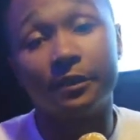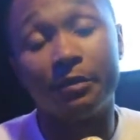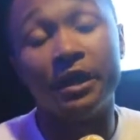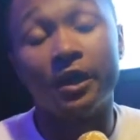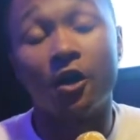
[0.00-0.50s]

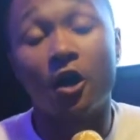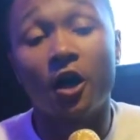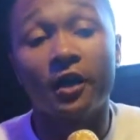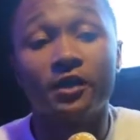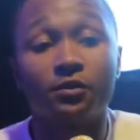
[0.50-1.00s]
being an
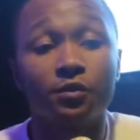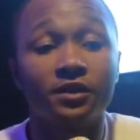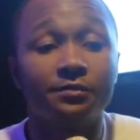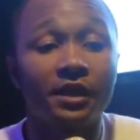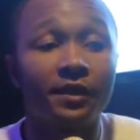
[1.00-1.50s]
artist
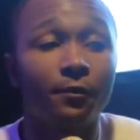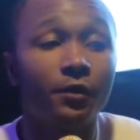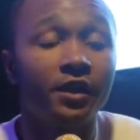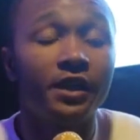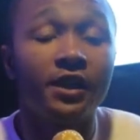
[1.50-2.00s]
was, man,
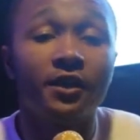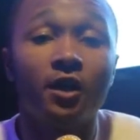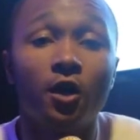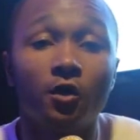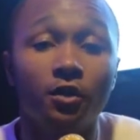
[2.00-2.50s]
wanting to hear
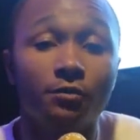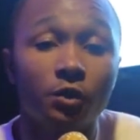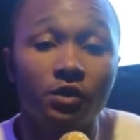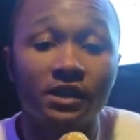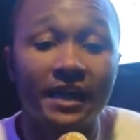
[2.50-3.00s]
the
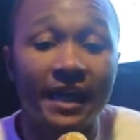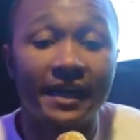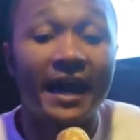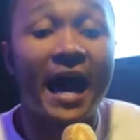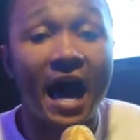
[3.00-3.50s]
music
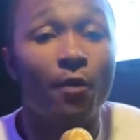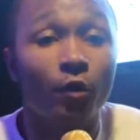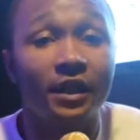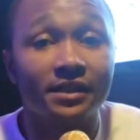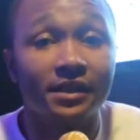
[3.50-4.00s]
that I
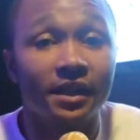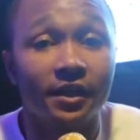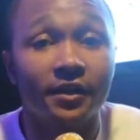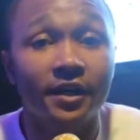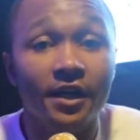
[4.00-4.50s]
wanted to
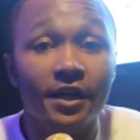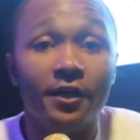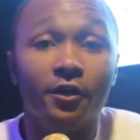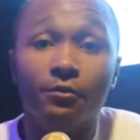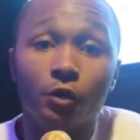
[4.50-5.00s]
hear
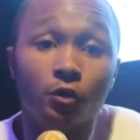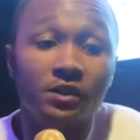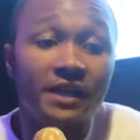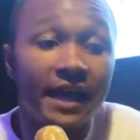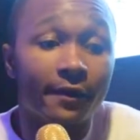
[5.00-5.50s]
the
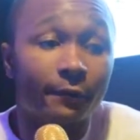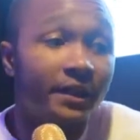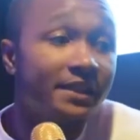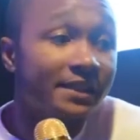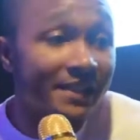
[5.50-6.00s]
music that
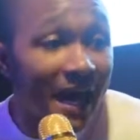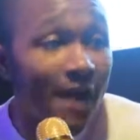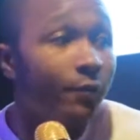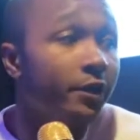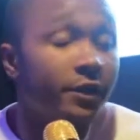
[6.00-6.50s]
really just
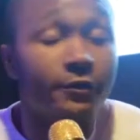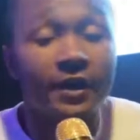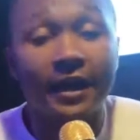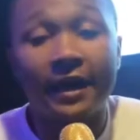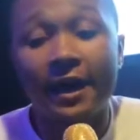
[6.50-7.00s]
I wanted to
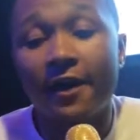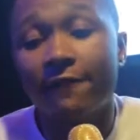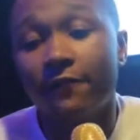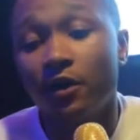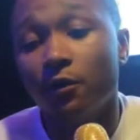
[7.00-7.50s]
create and
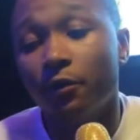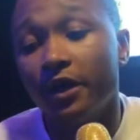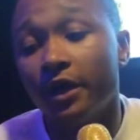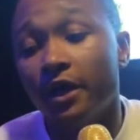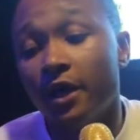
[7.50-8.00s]
have fun
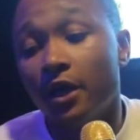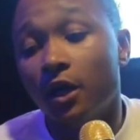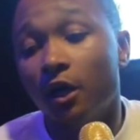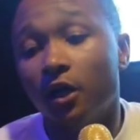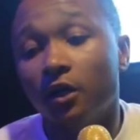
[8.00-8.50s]
with.
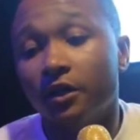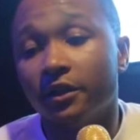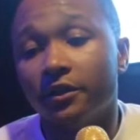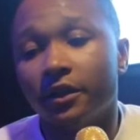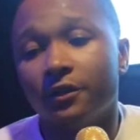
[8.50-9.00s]

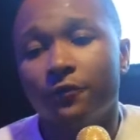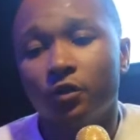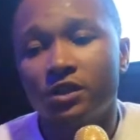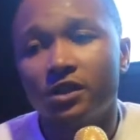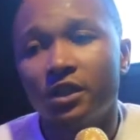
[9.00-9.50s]
And if you
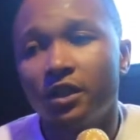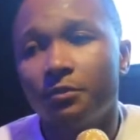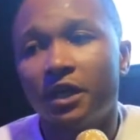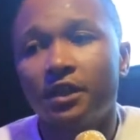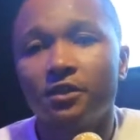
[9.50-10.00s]
can see
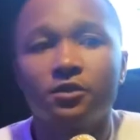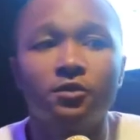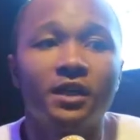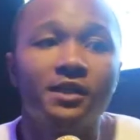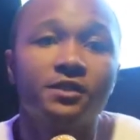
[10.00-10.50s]
anybody else
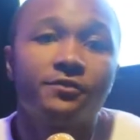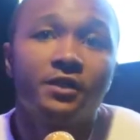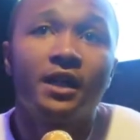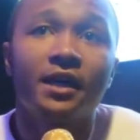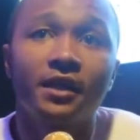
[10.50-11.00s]
do it, I just
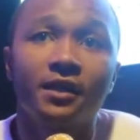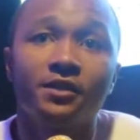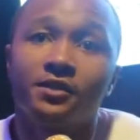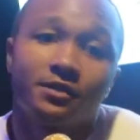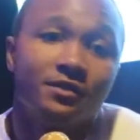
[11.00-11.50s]
feel like, hey,
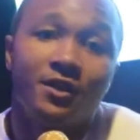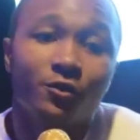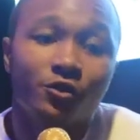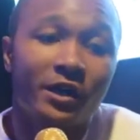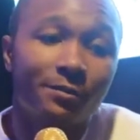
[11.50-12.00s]

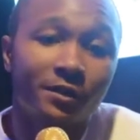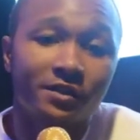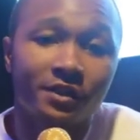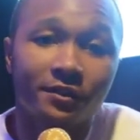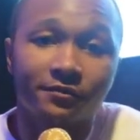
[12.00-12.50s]
don't trap
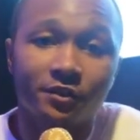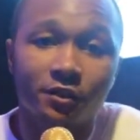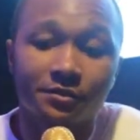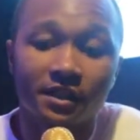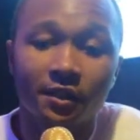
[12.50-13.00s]
yourself, you know
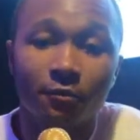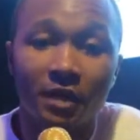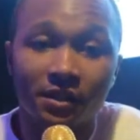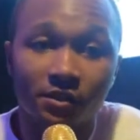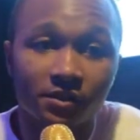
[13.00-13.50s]
what I'm saying? Don't
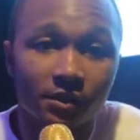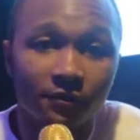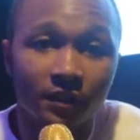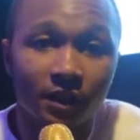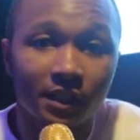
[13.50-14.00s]
box
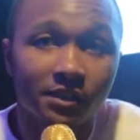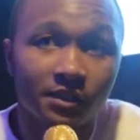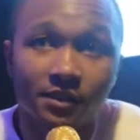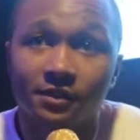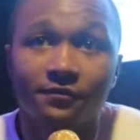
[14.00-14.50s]
yourself in. I
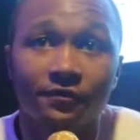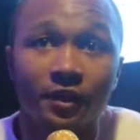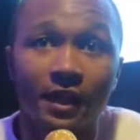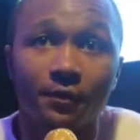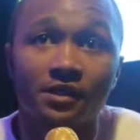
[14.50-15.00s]
just
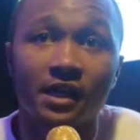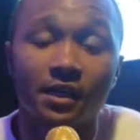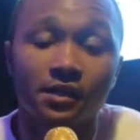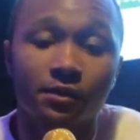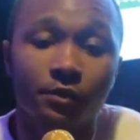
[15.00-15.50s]
felt I was
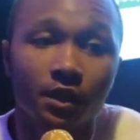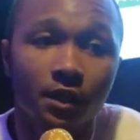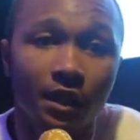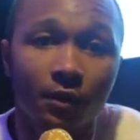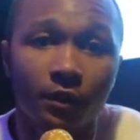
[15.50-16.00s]
talented with
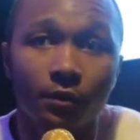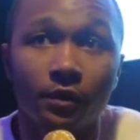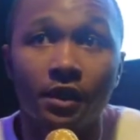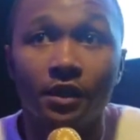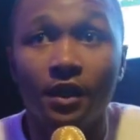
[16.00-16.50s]
it and I went
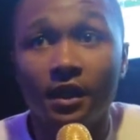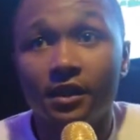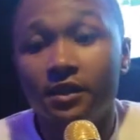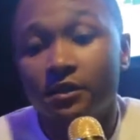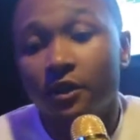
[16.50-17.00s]
with it.
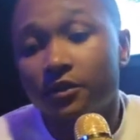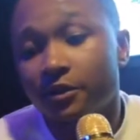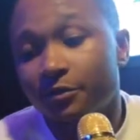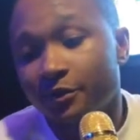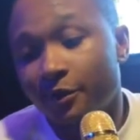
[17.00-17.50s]
You know,
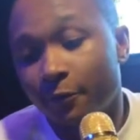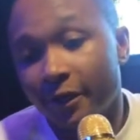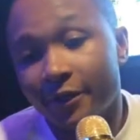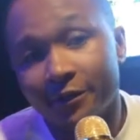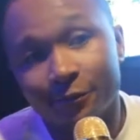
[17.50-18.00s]
some
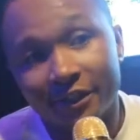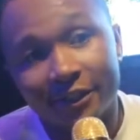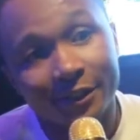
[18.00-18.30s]
records went